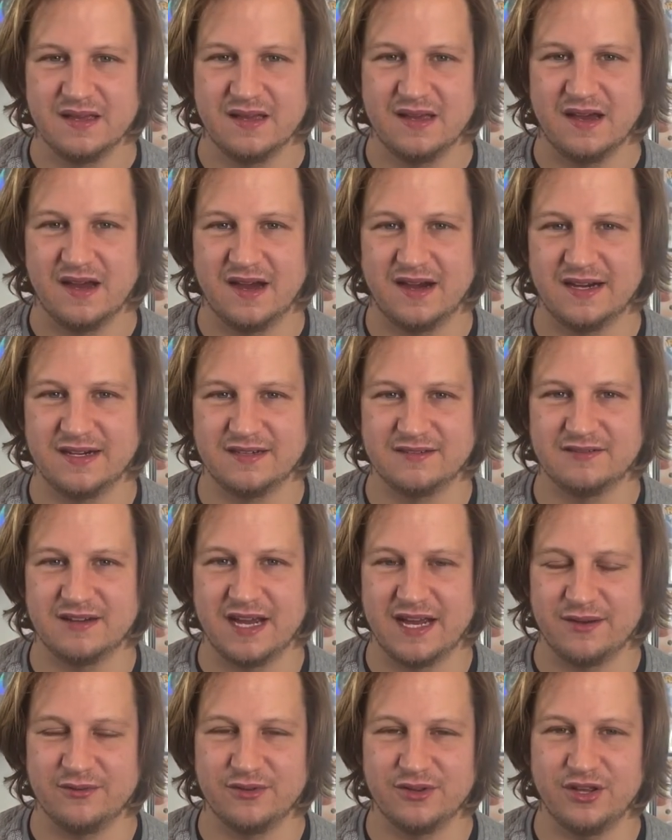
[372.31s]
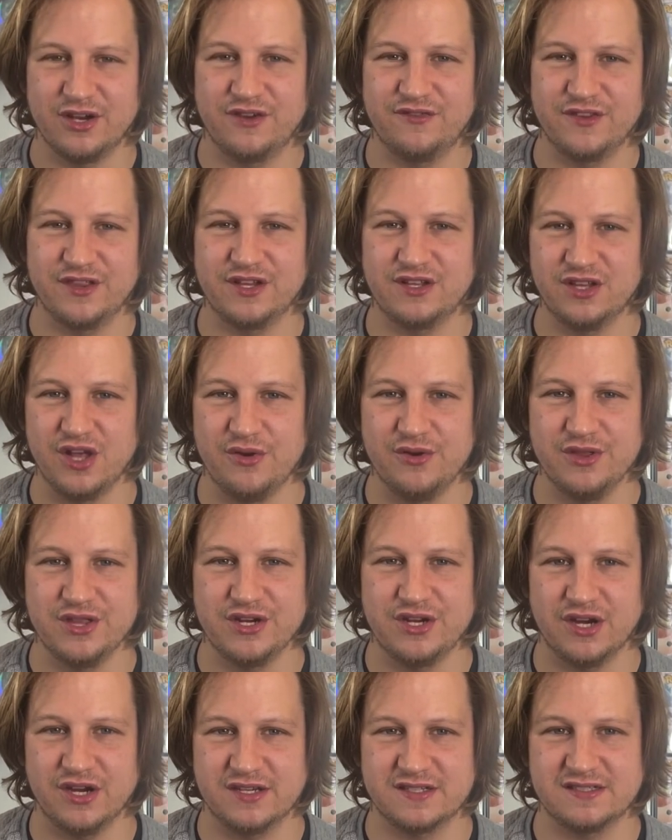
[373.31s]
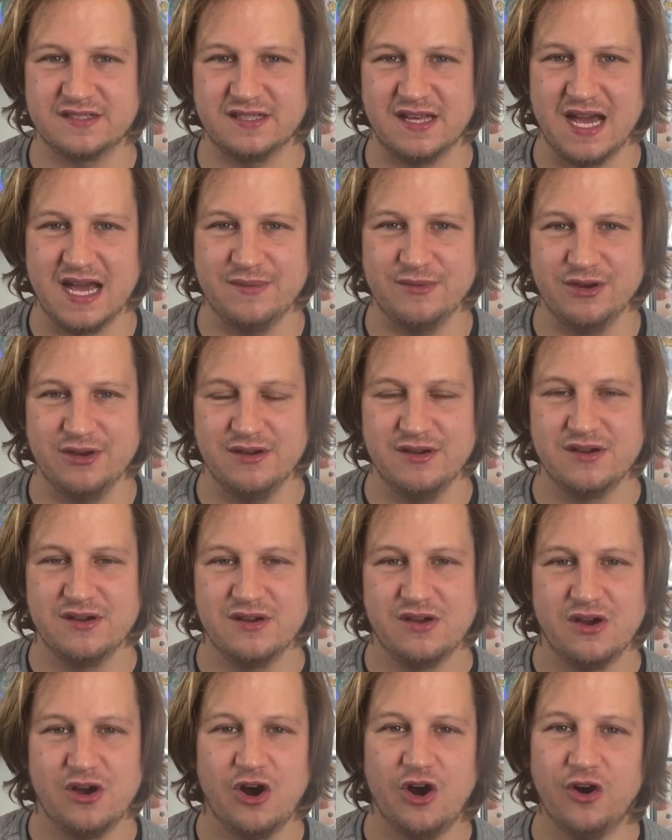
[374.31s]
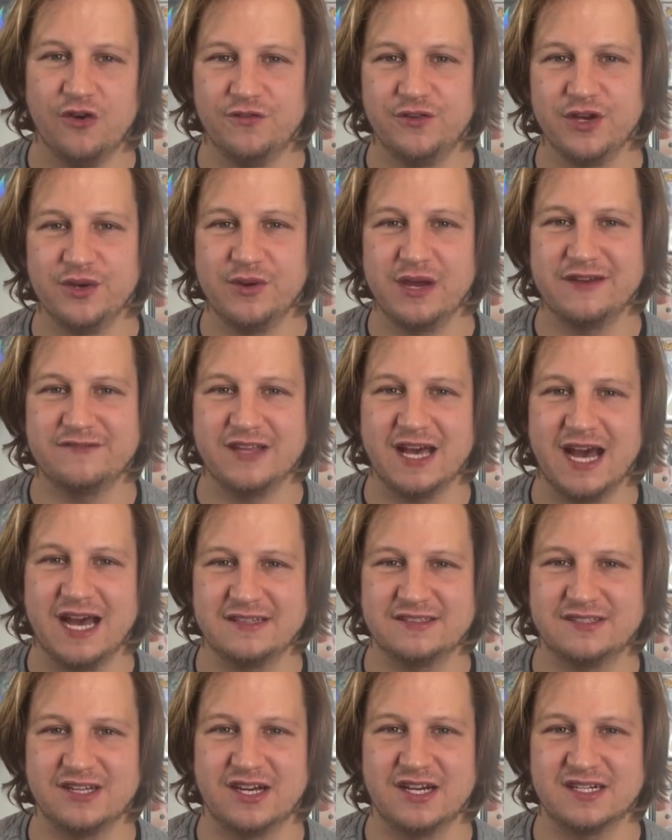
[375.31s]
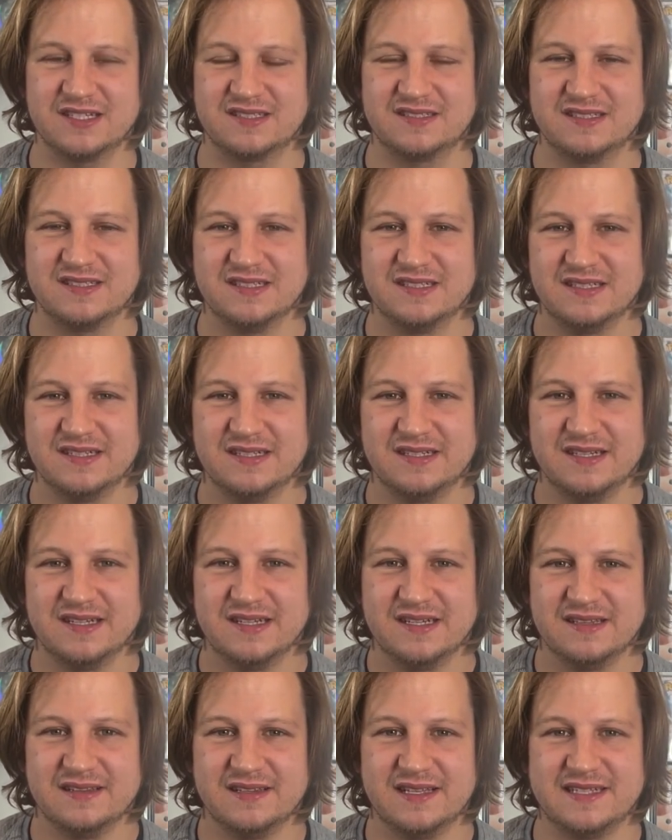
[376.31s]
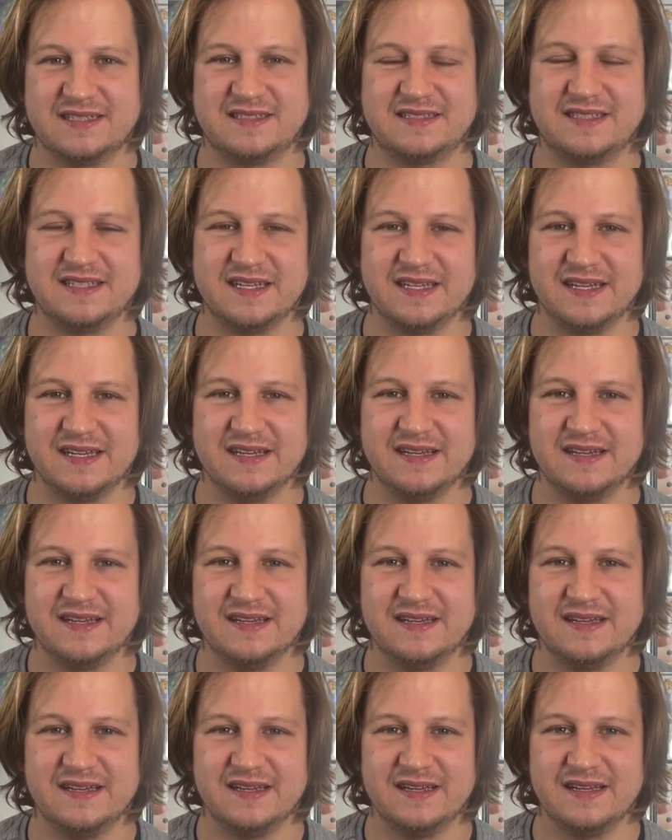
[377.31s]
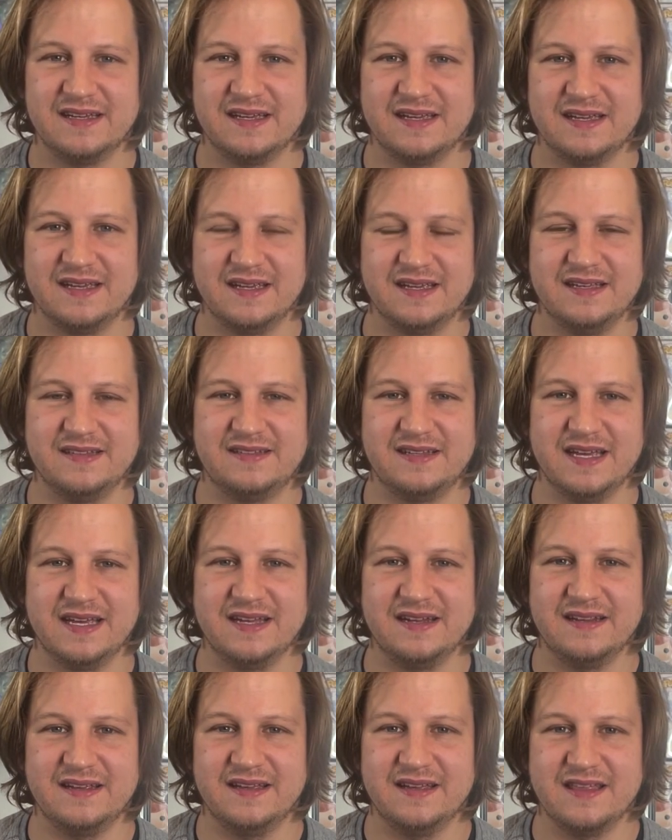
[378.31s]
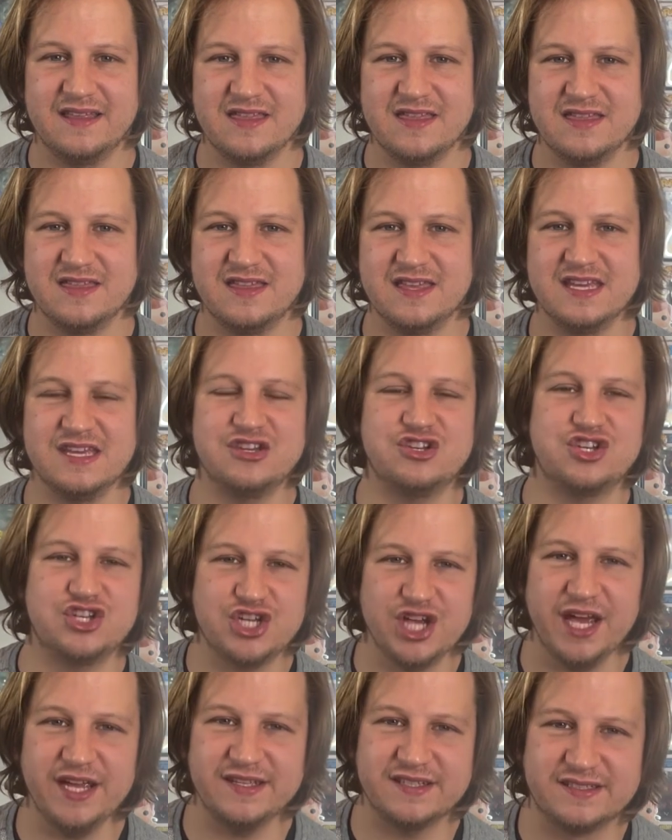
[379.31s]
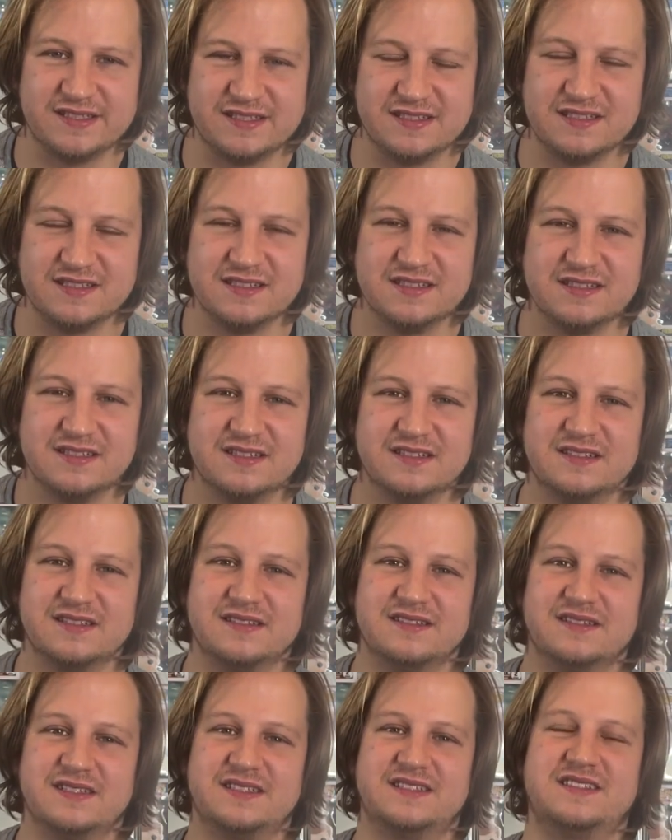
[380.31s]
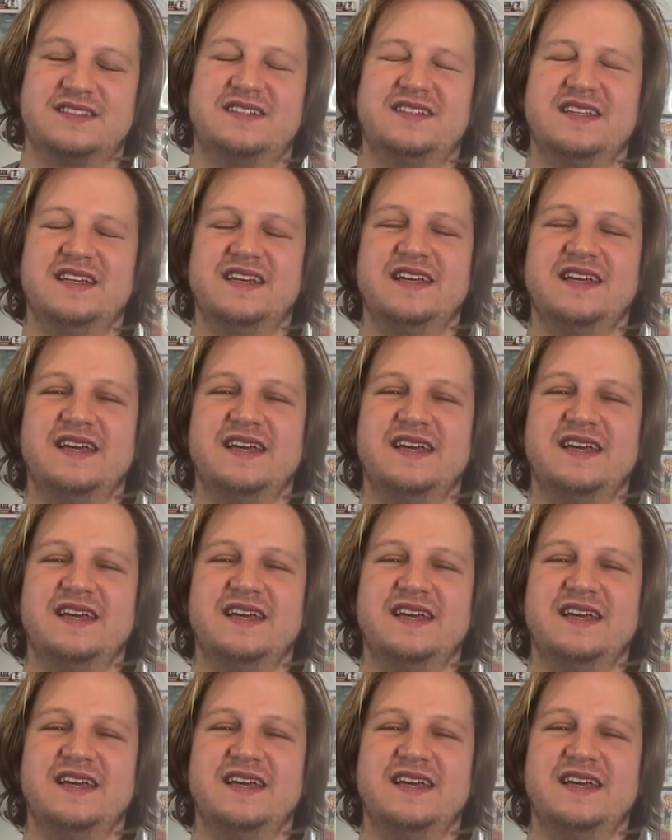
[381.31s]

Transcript: All right, we're looking for the glow-in-the-dark Slimer. Hopefully we have the hot dogs. Let's see. Is it the chase? Let's see.